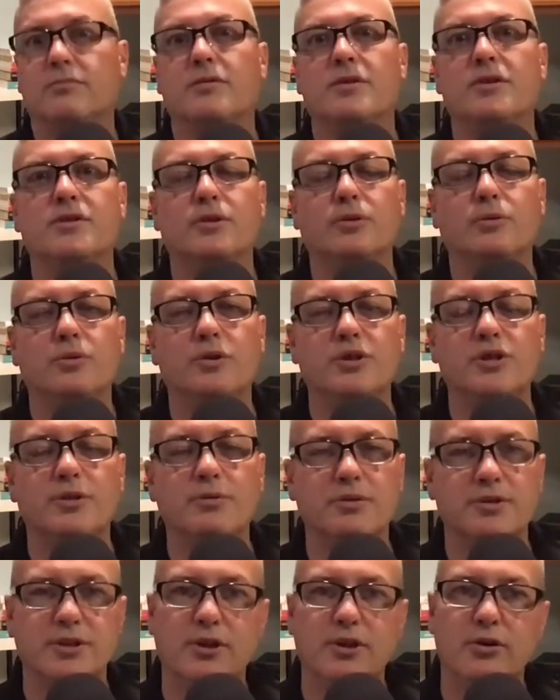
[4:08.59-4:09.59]
So when she
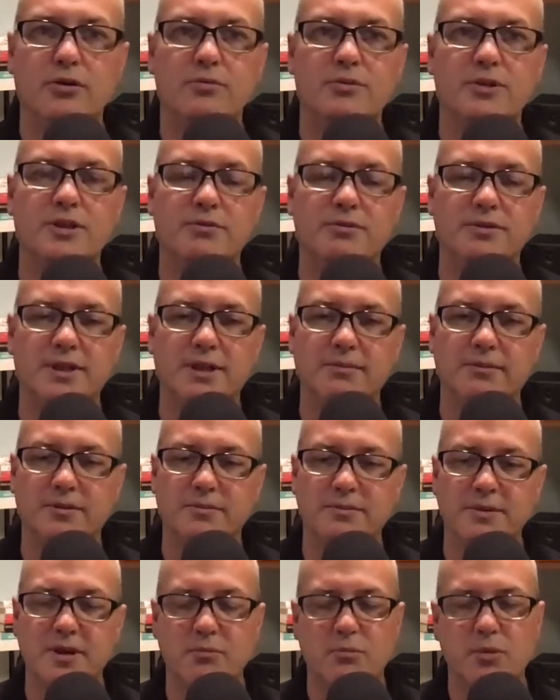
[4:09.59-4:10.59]
was home, she was able to
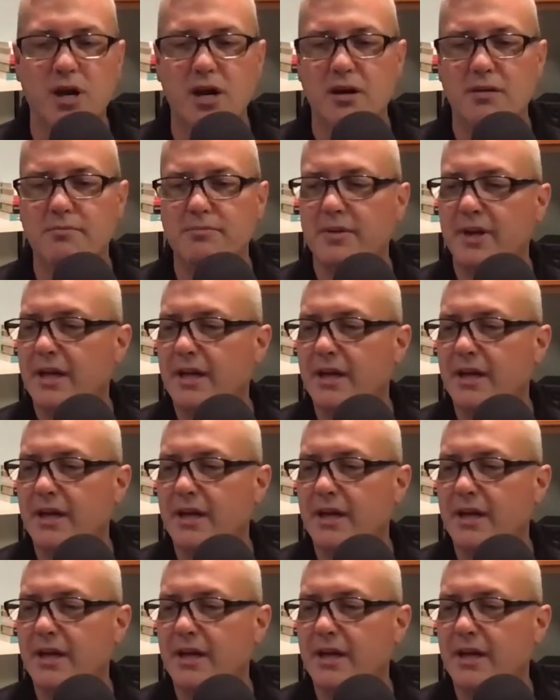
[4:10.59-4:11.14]
be a mom.